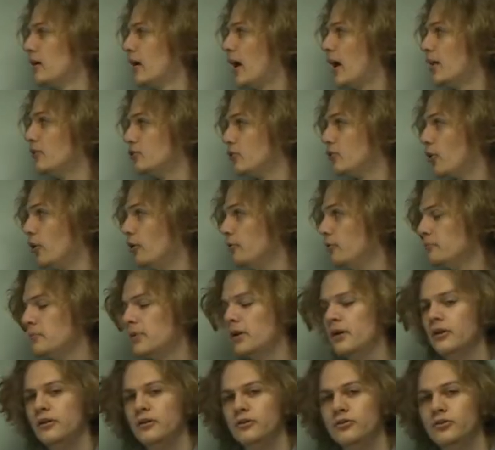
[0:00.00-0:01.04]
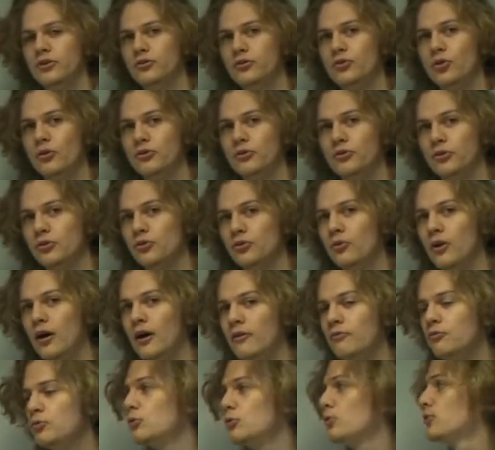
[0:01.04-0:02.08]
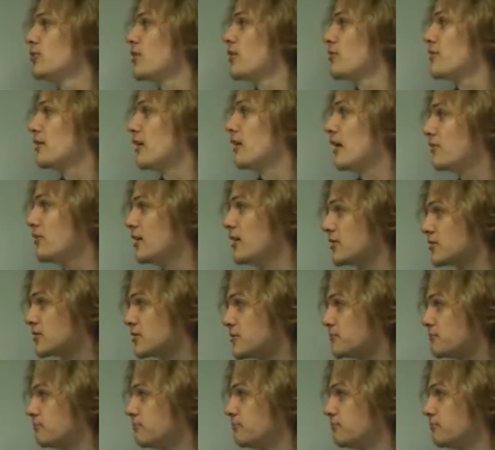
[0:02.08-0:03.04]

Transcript: And so, to draw this on a graph, would look something like this.